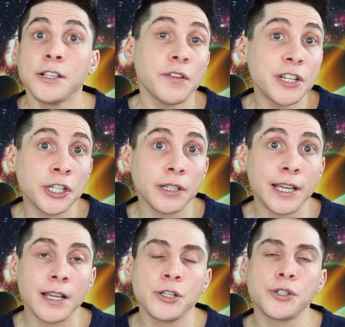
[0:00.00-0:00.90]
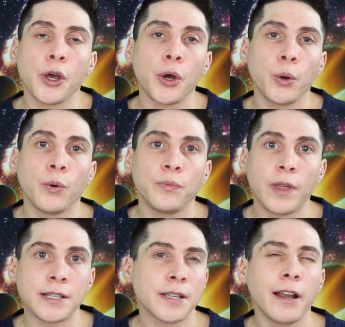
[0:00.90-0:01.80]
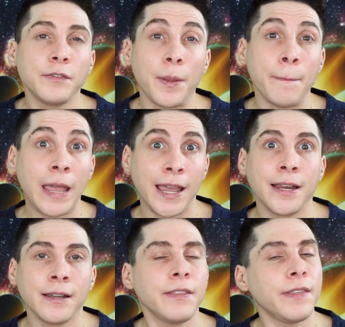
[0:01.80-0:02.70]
sufficiently. So that's kind of the main